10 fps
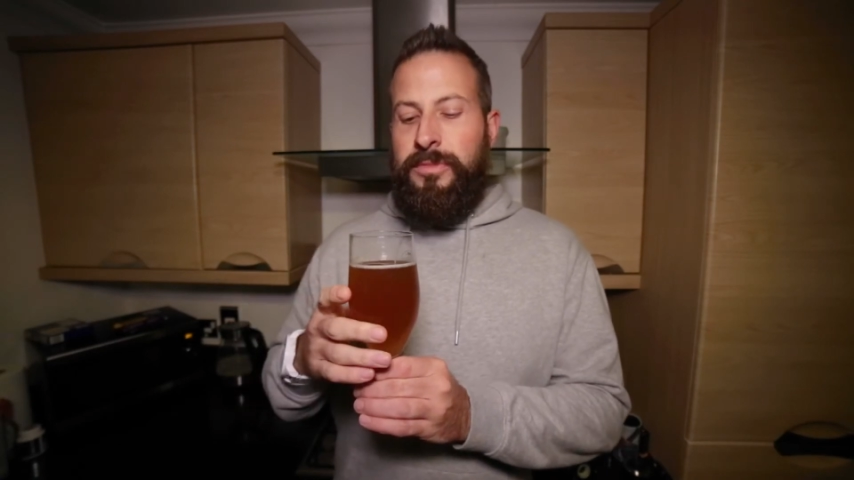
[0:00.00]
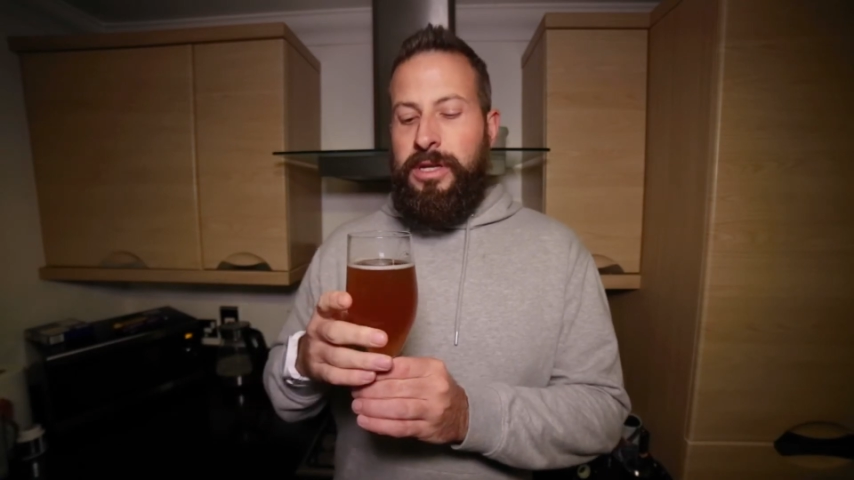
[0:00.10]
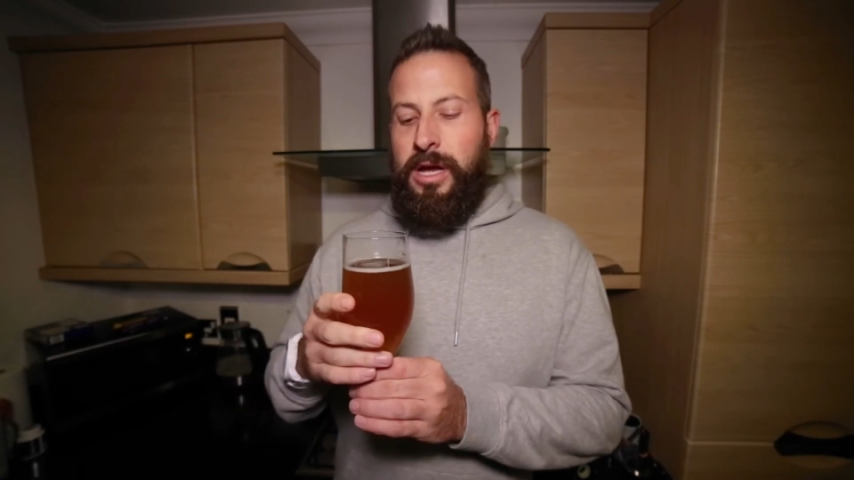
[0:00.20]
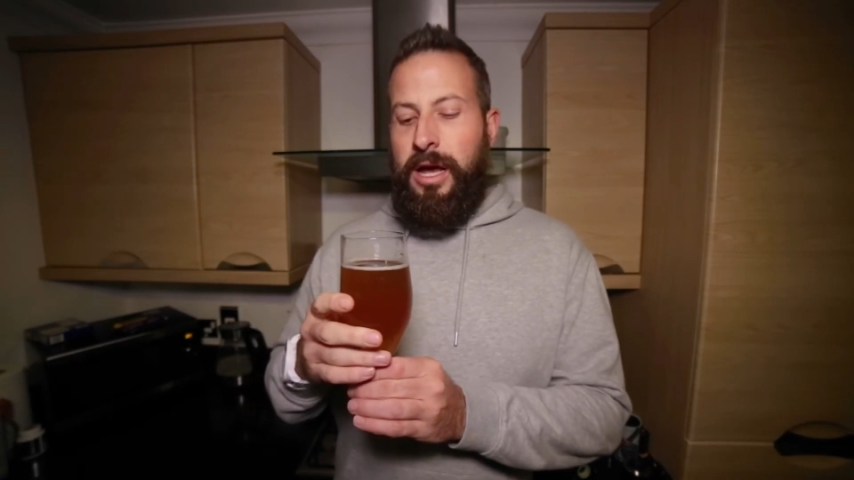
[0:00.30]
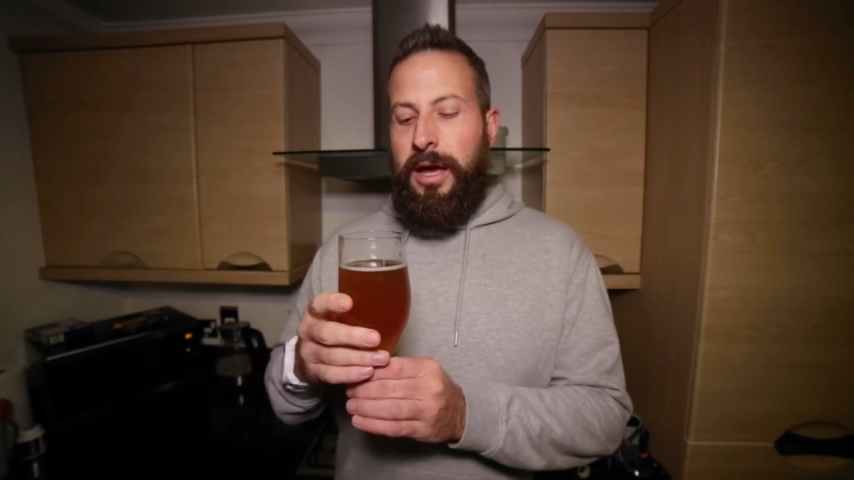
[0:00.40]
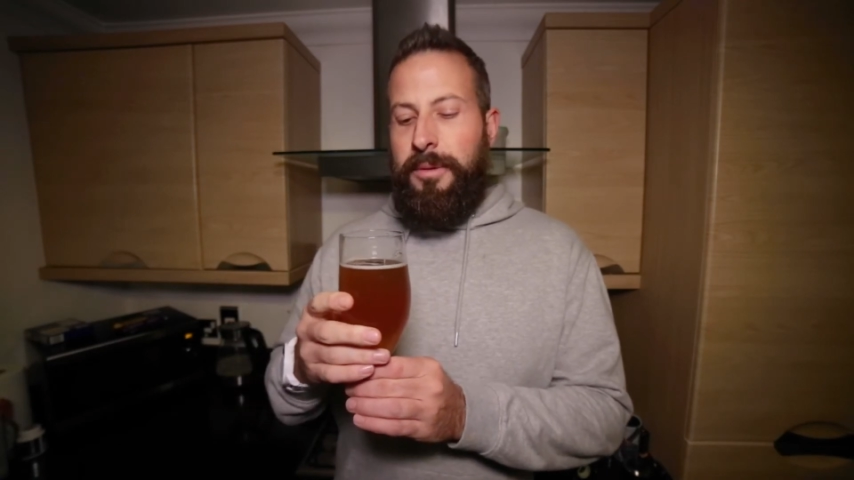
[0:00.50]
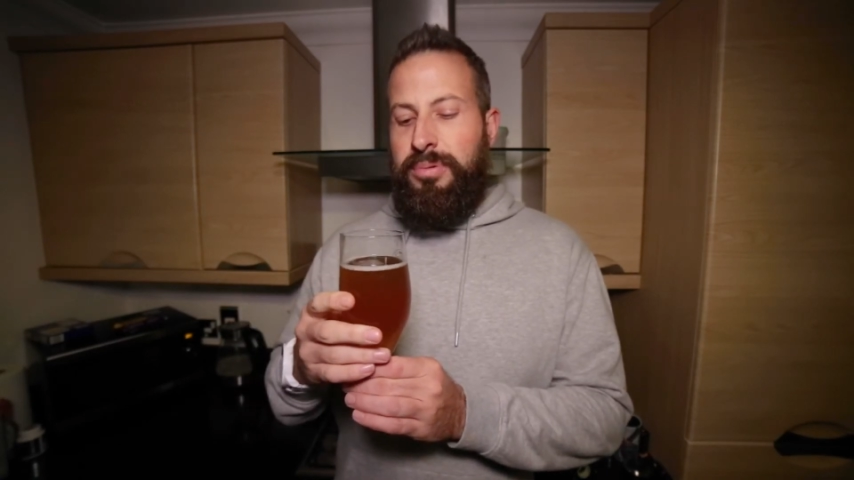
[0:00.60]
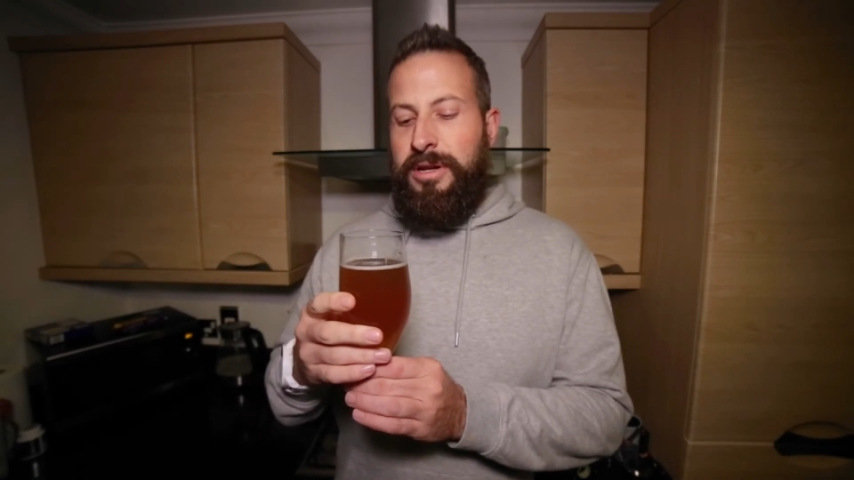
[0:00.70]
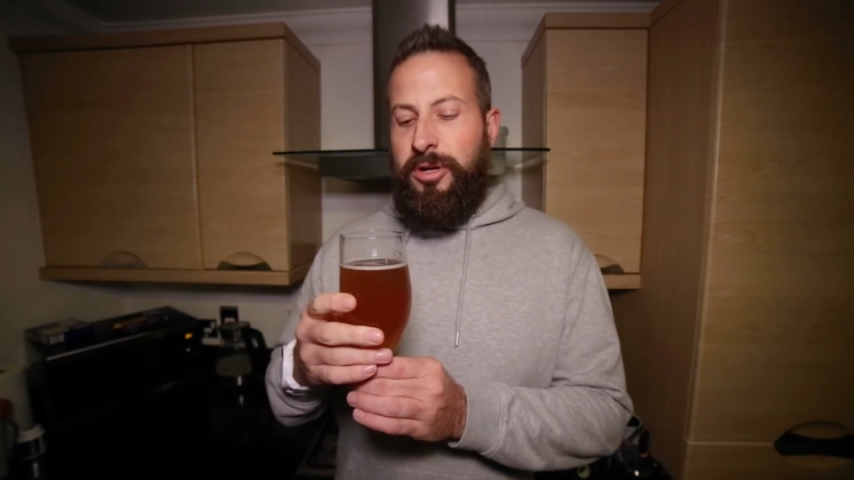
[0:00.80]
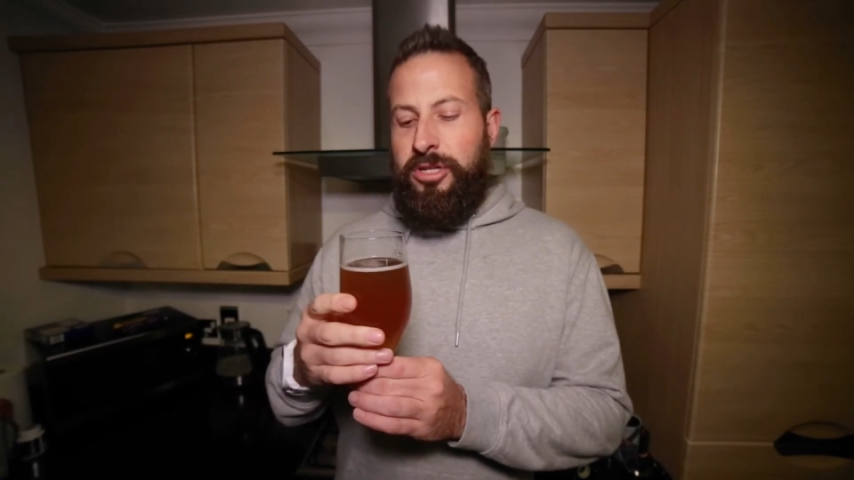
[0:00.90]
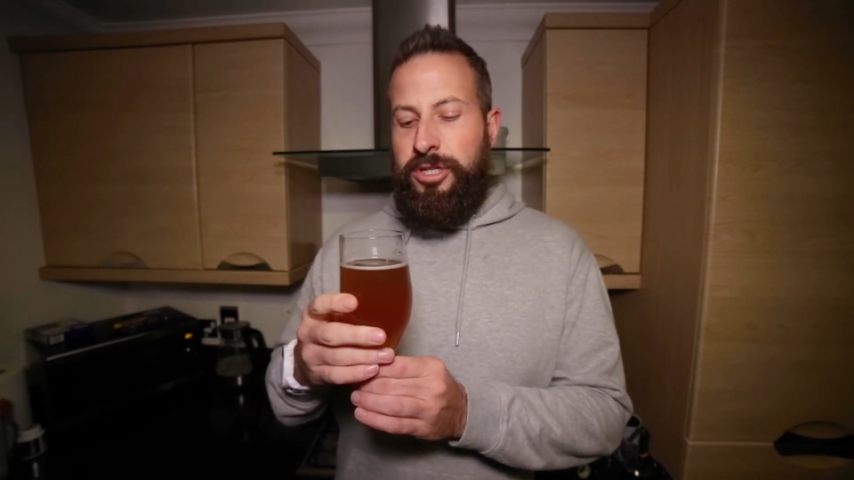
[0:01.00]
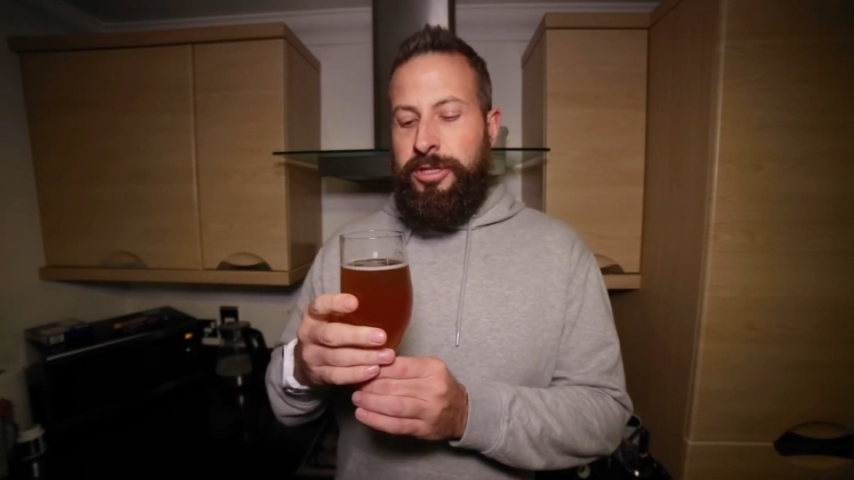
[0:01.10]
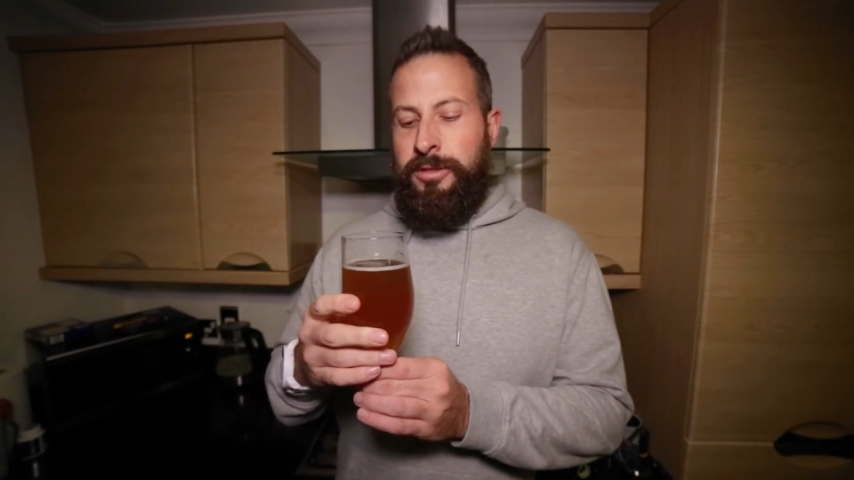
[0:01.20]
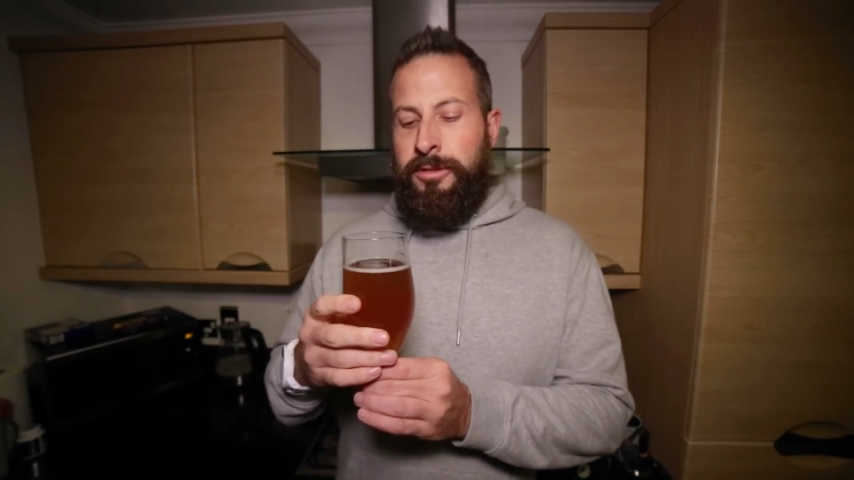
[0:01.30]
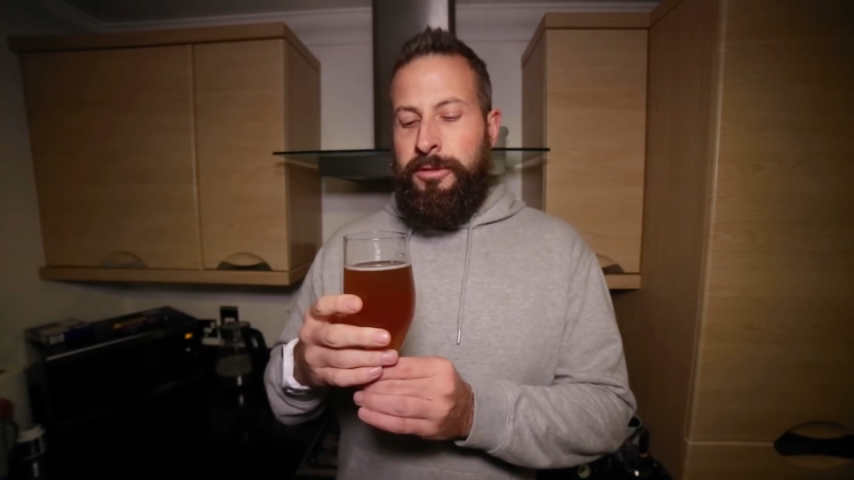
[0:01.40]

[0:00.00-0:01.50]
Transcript: pretty much